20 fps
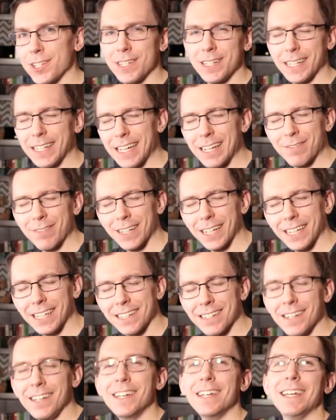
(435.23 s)

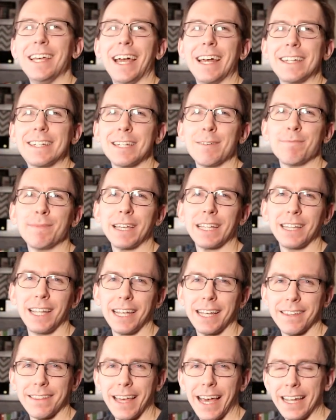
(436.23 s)
significant, and something
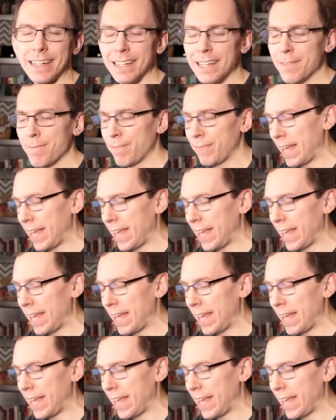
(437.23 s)
like that.